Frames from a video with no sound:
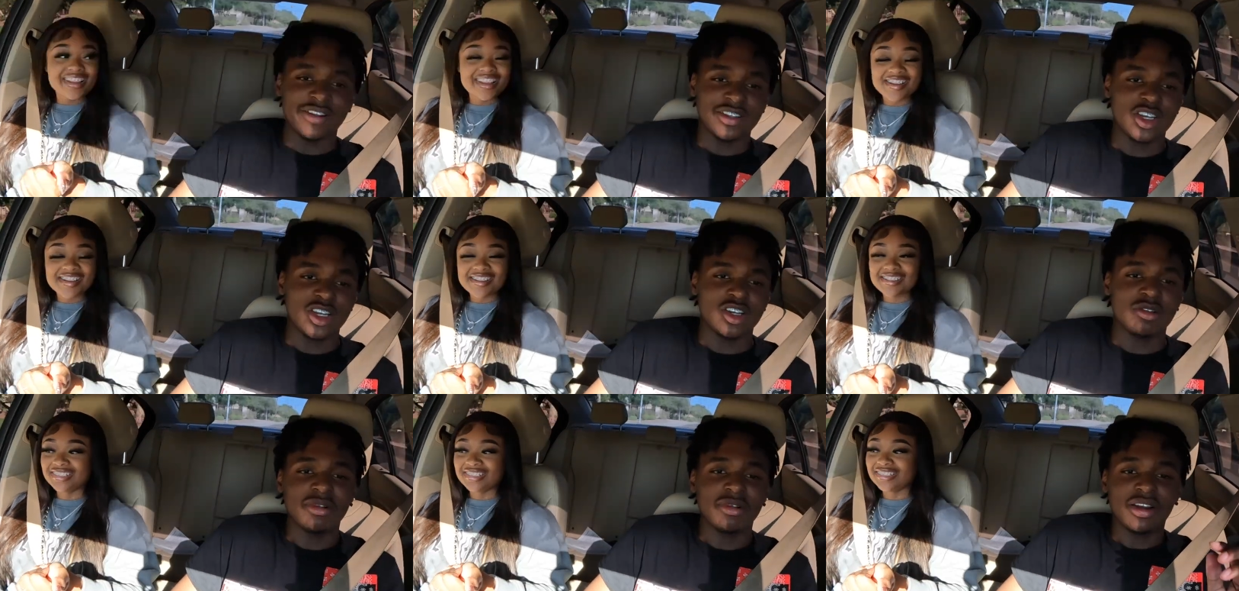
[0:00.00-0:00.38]
Speaker 1: I
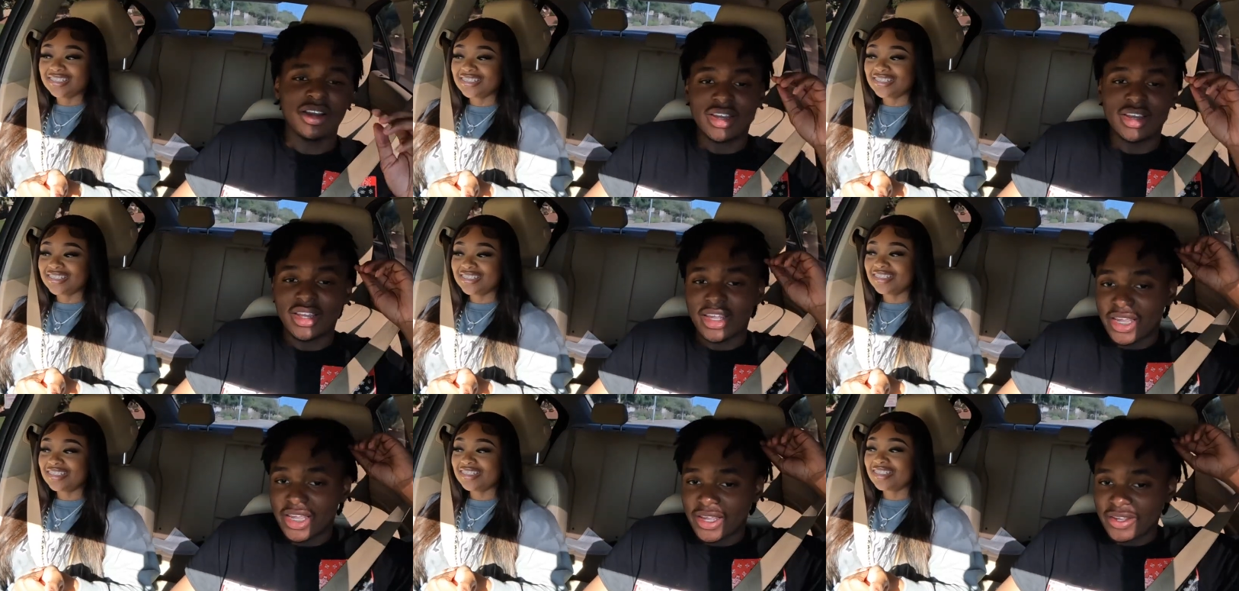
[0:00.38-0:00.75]
took
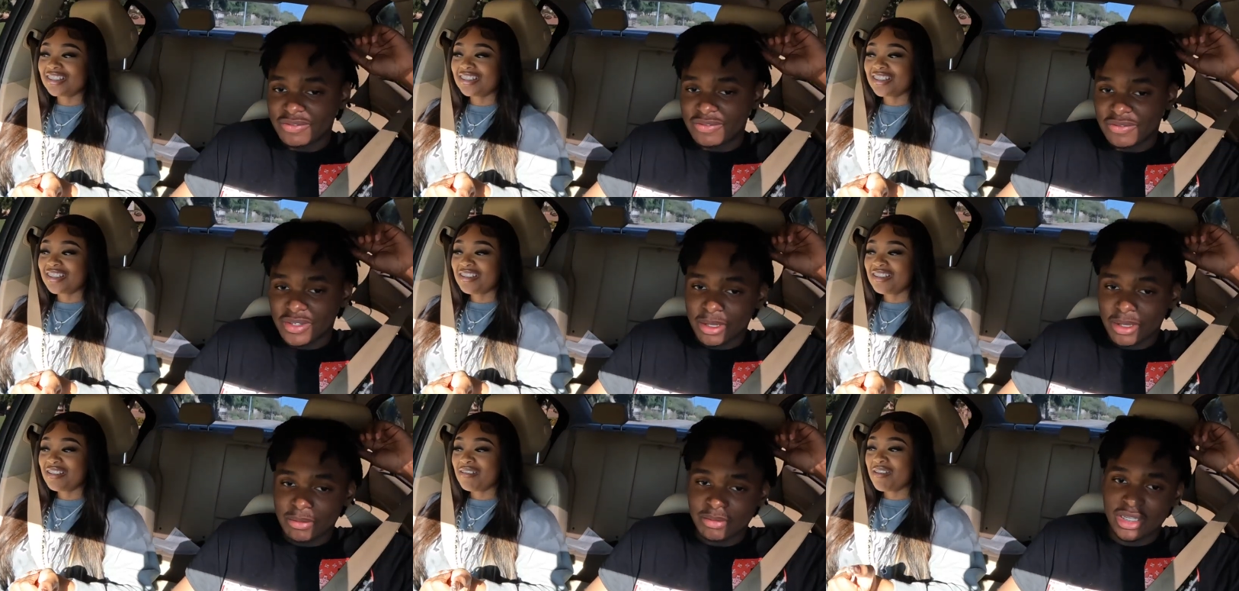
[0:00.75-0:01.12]
my
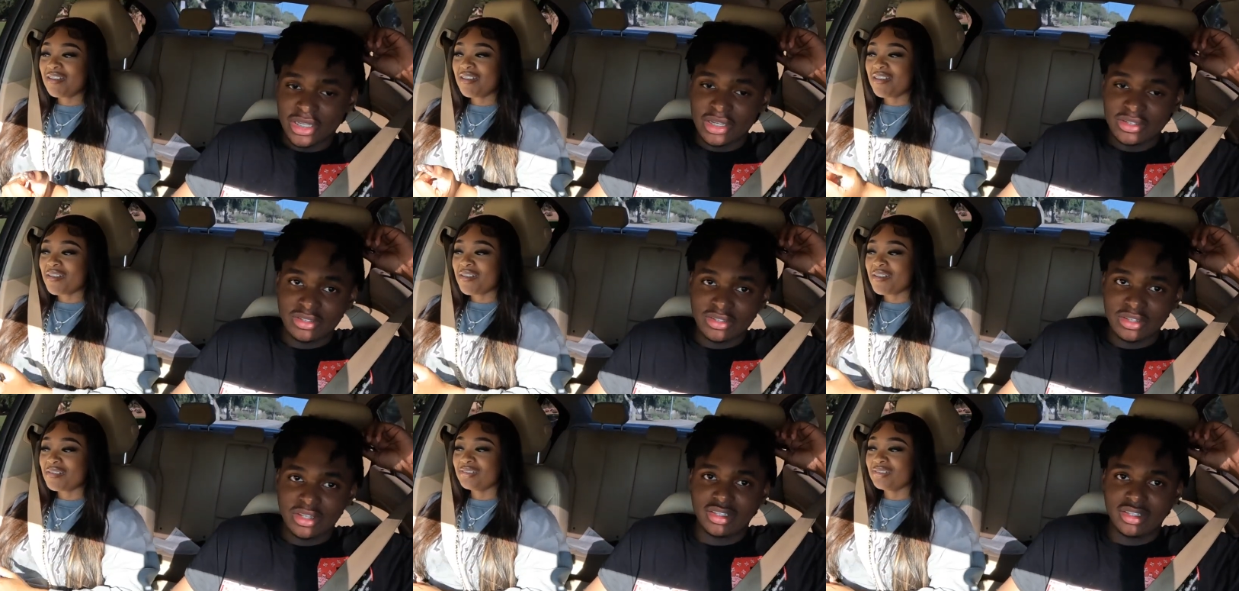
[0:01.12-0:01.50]
AFDAB test,
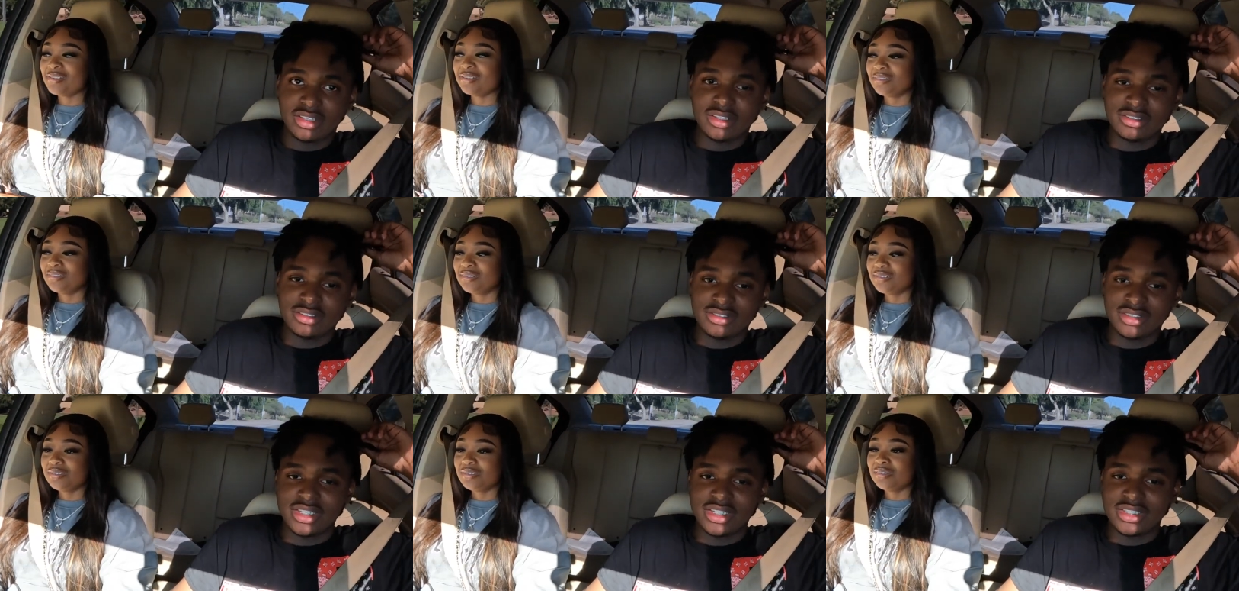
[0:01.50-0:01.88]
you know, like the
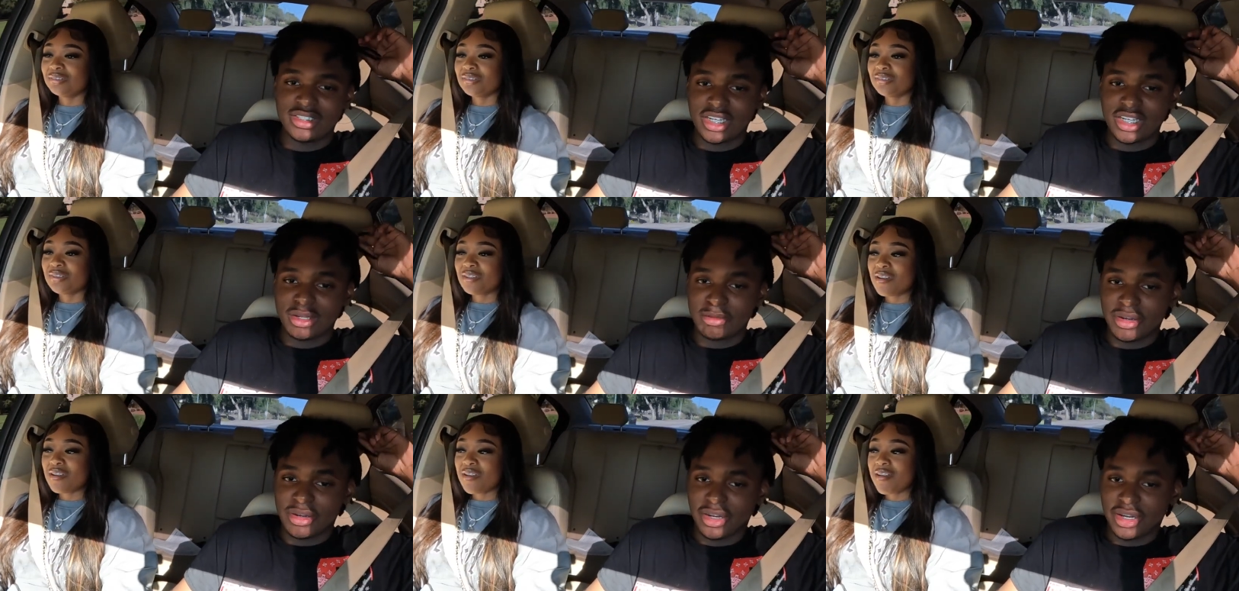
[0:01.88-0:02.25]
little test
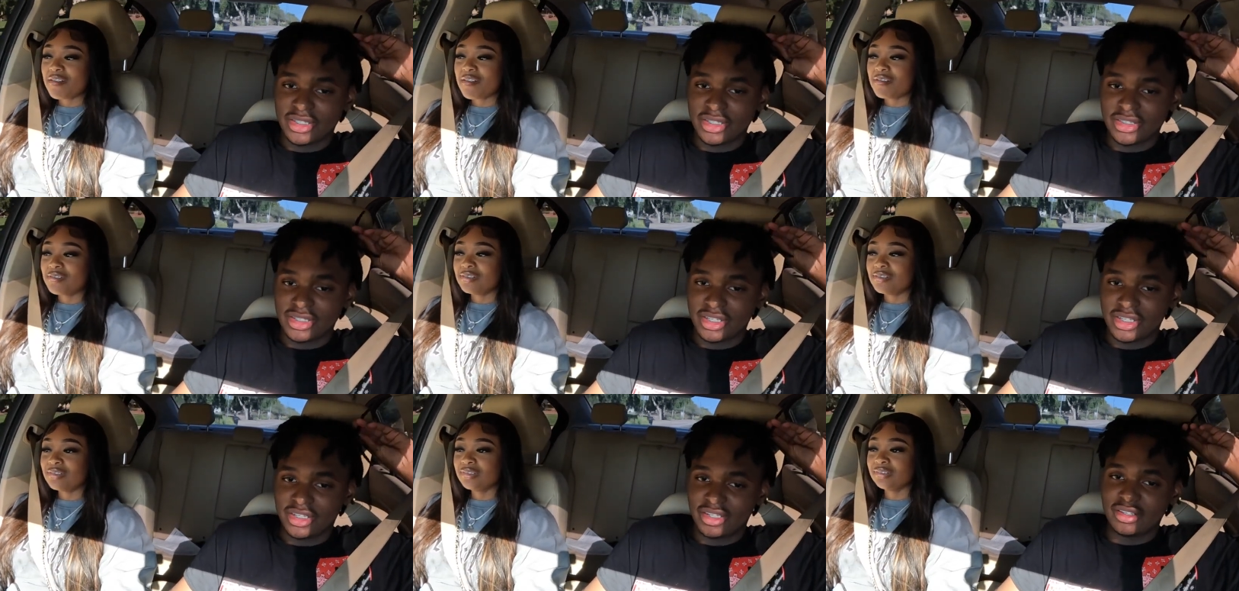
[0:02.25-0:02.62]
everybody
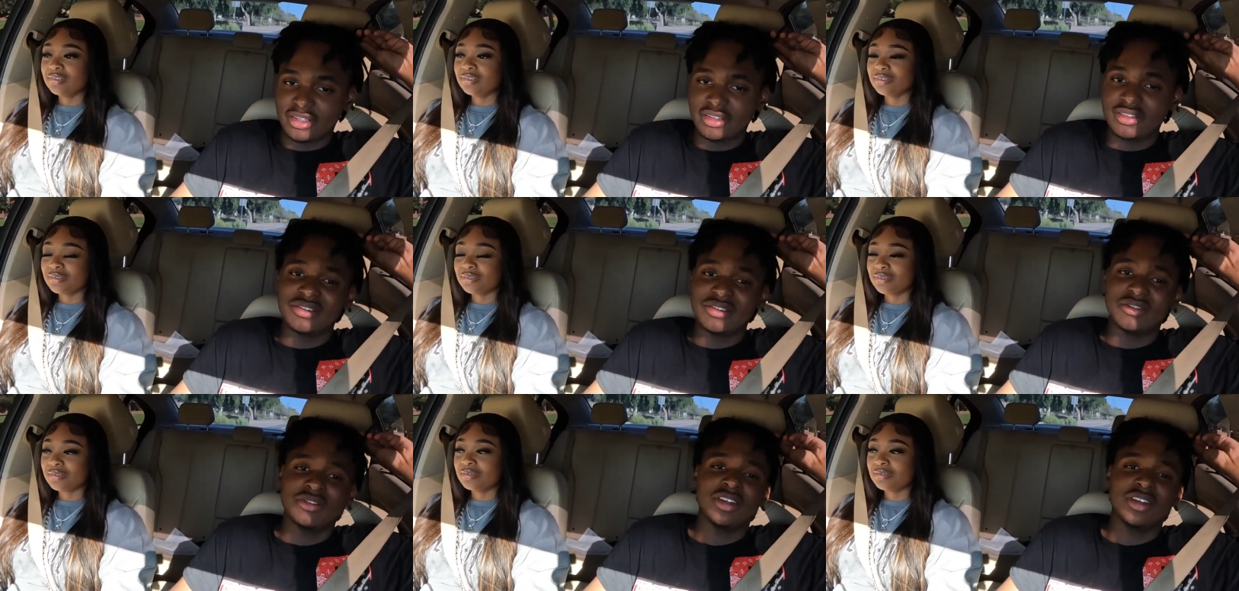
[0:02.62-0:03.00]
got to take
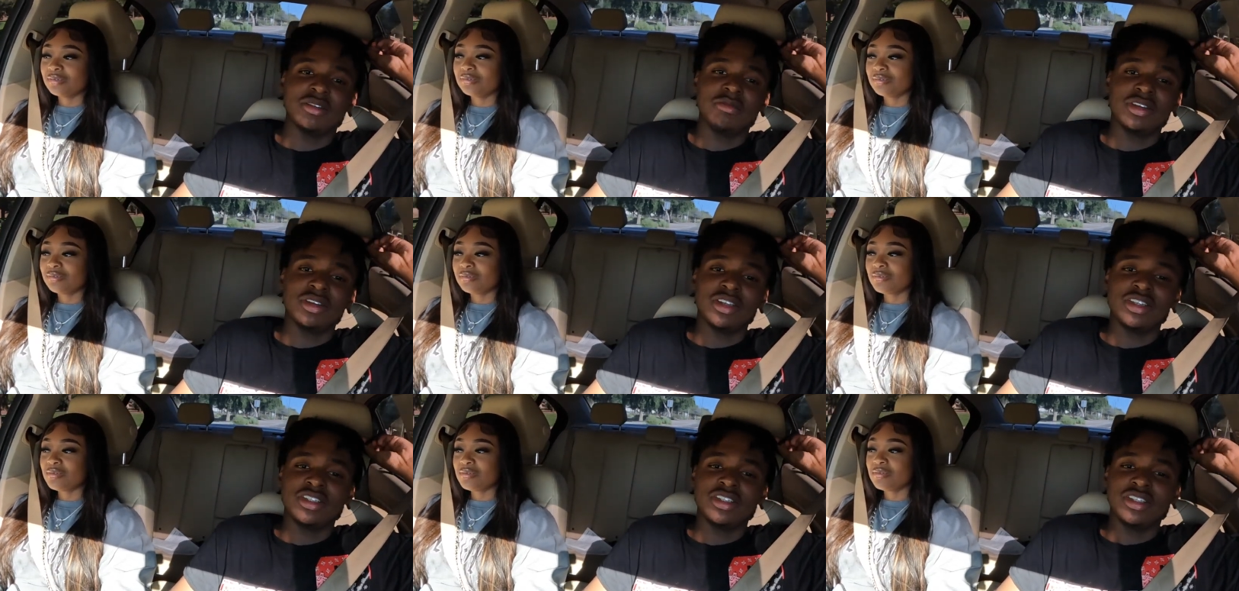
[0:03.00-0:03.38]
for the
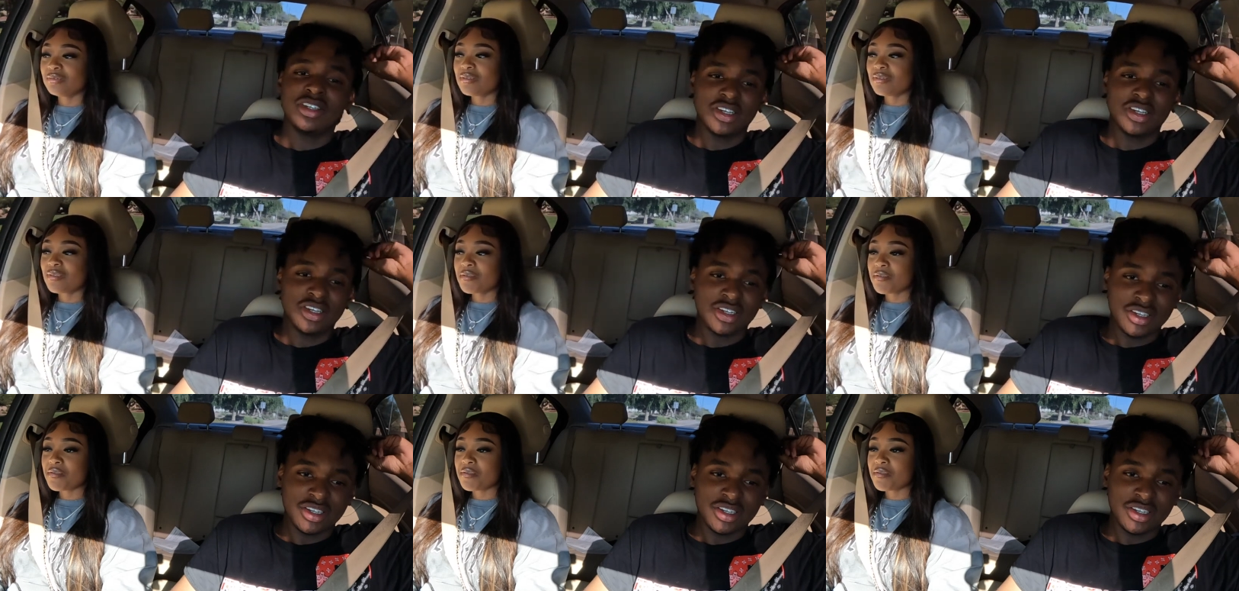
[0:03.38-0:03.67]
military.